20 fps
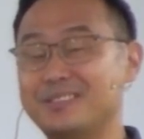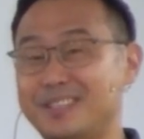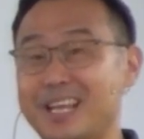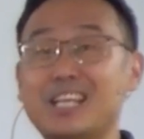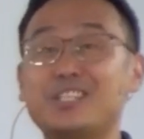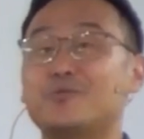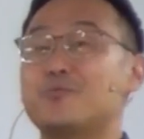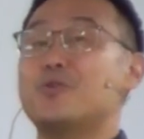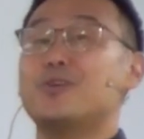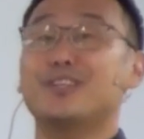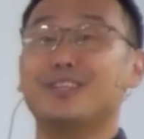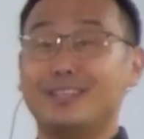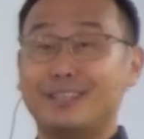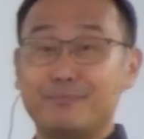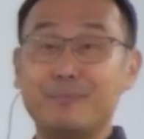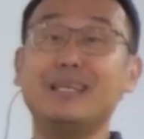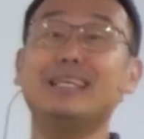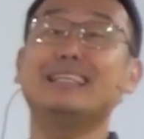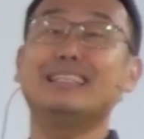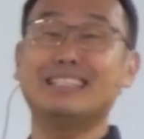what it
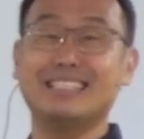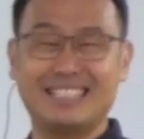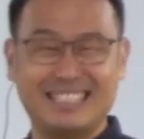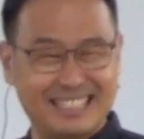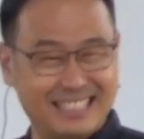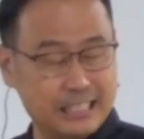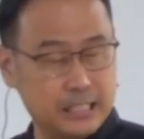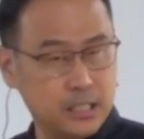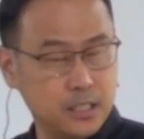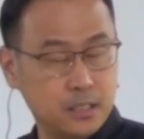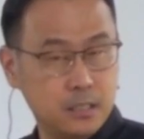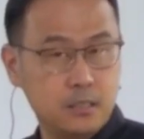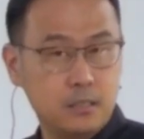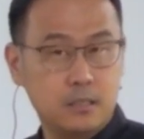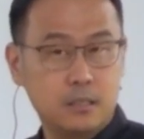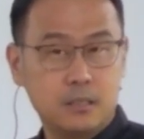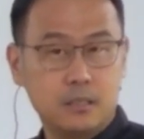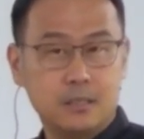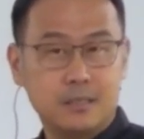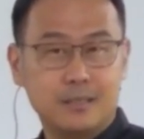means,
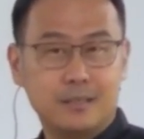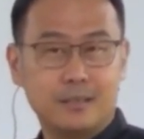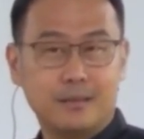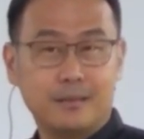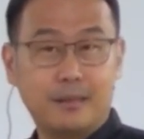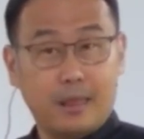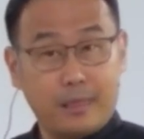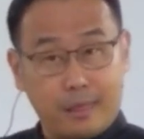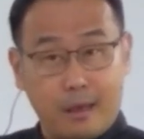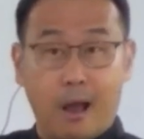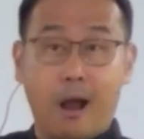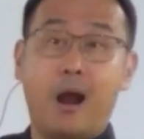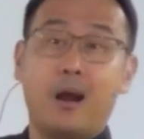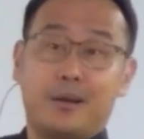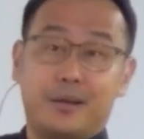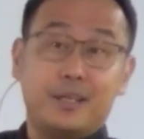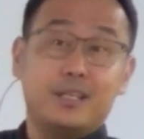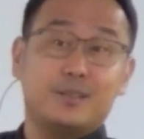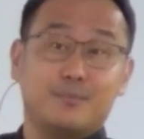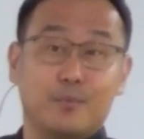that the heart
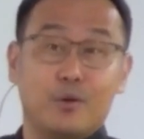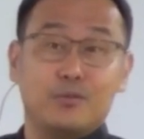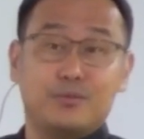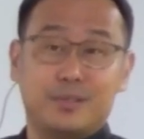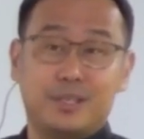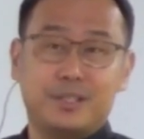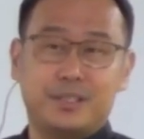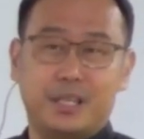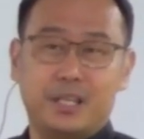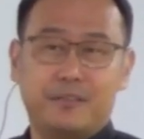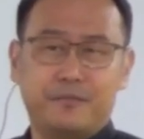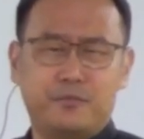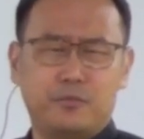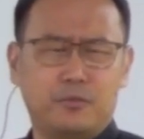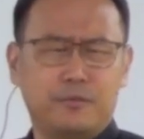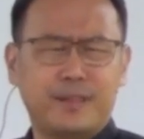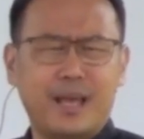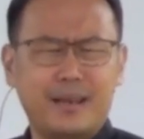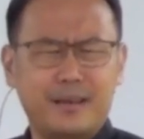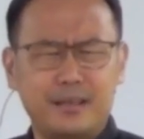is most deceitful.
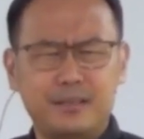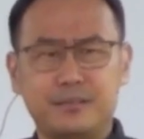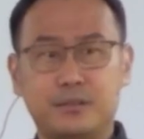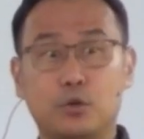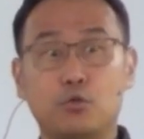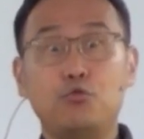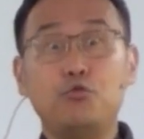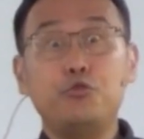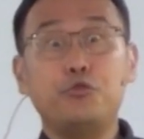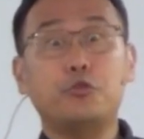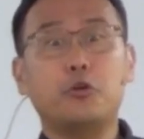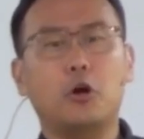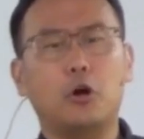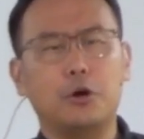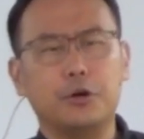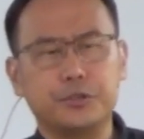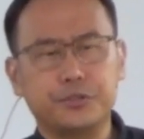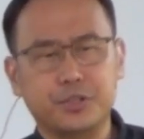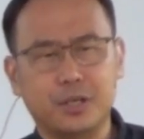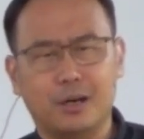That is the root
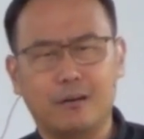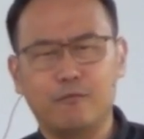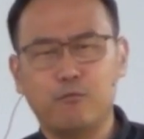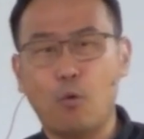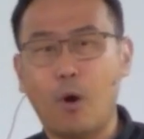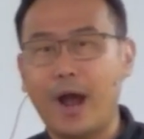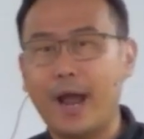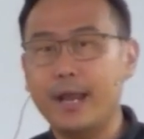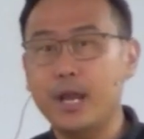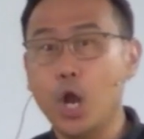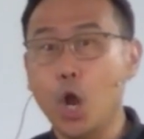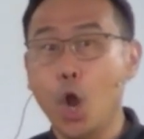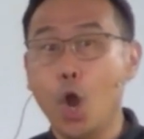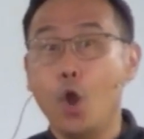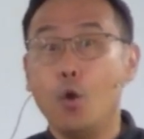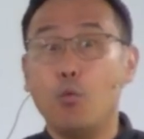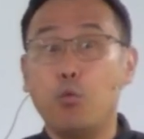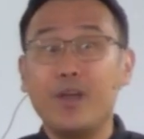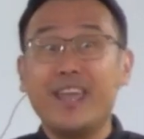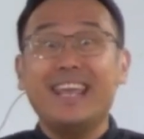cause of why
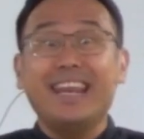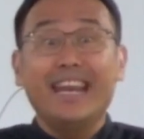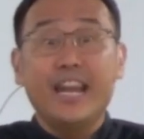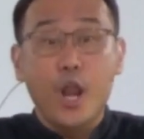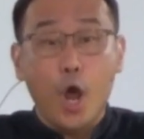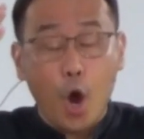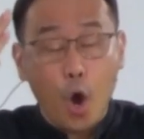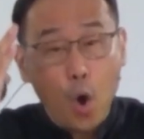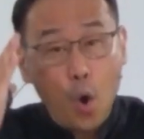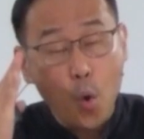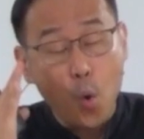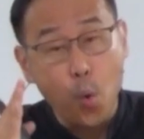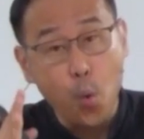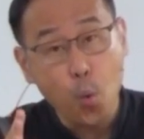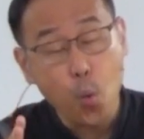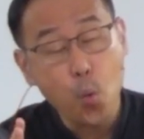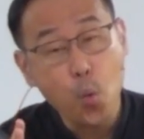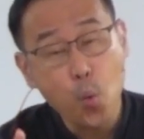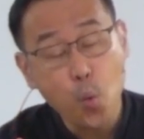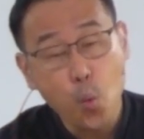we
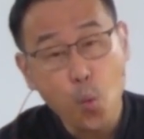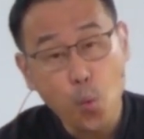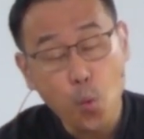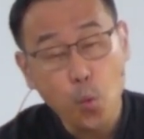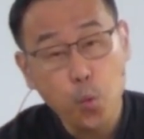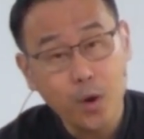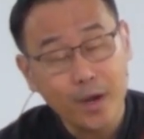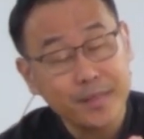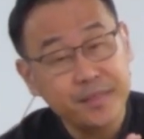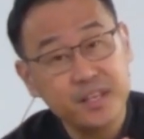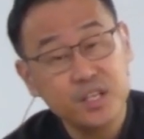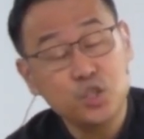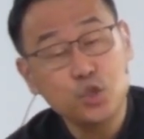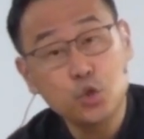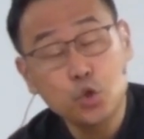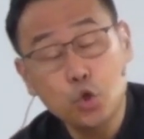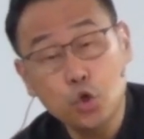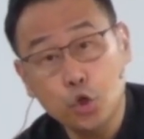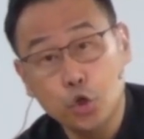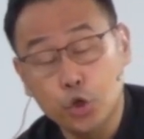know what is
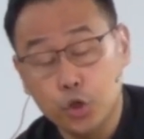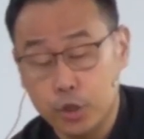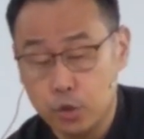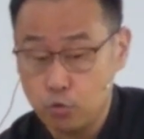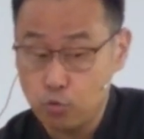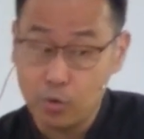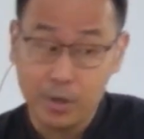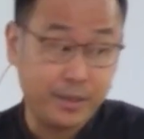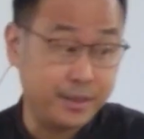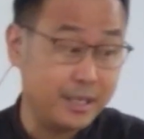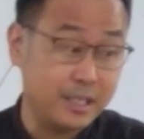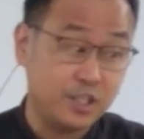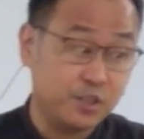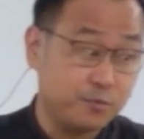good, what is